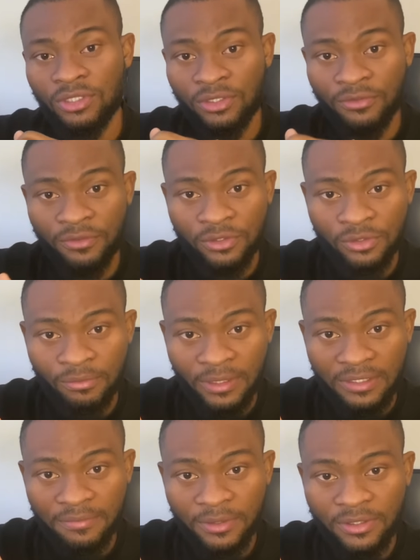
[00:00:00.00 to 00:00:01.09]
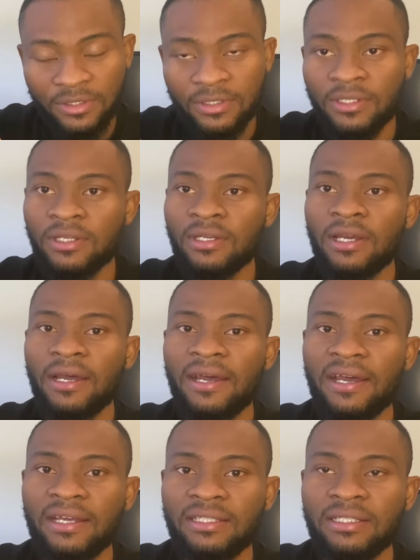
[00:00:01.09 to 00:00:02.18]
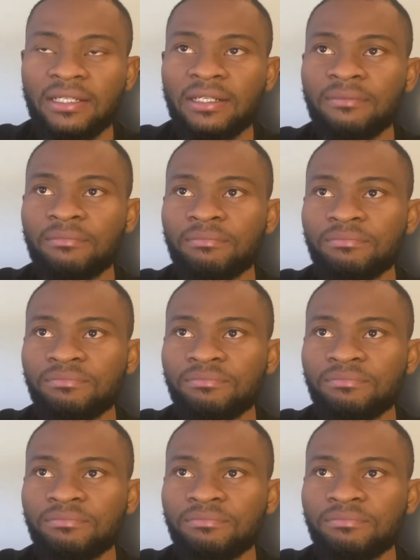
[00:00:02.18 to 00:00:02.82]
your photo passport. And